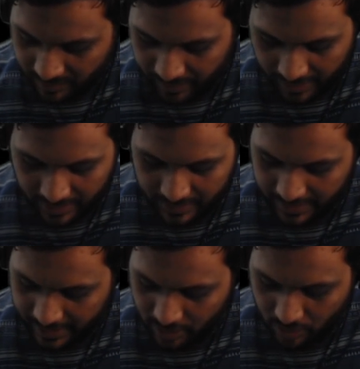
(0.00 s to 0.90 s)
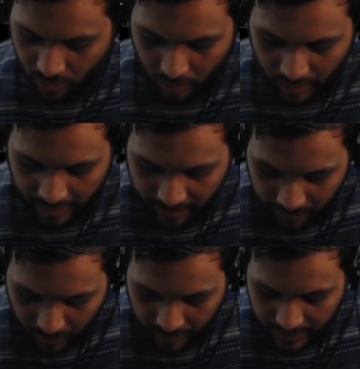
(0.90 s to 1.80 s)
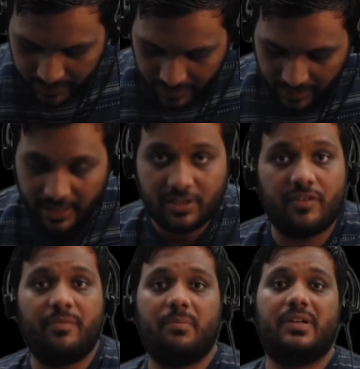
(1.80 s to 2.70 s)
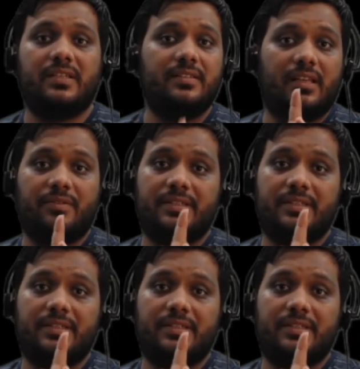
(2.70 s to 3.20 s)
practice and to all employers in case of members in service.